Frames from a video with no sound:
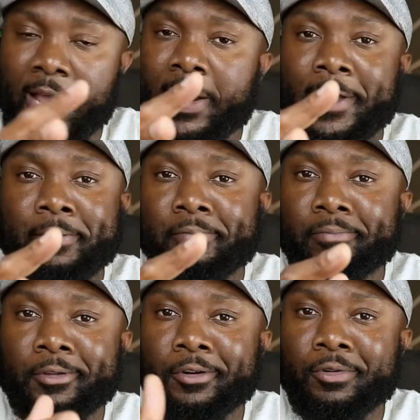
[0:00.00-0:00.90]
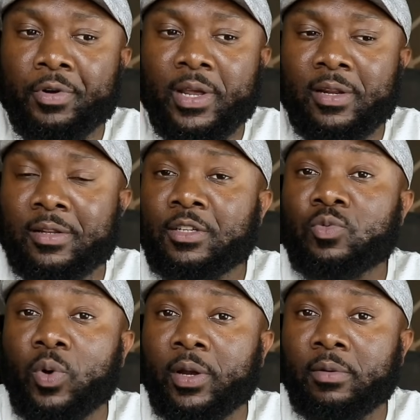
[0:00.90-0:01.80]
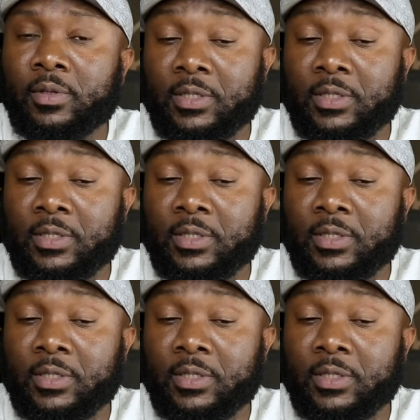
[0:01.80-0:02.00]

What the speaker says: ahead and, you know, created this one.